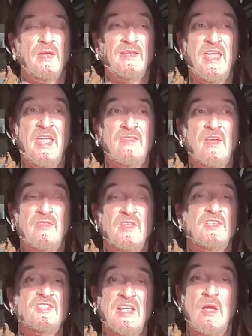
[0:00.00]
I care
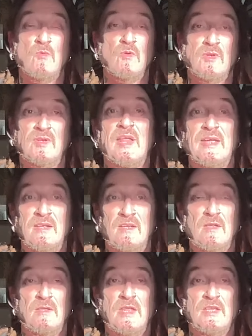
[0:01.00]
that they sound
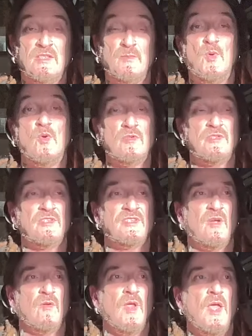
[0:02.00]
like they're supposed to
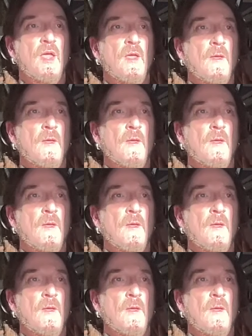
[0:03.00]
sound.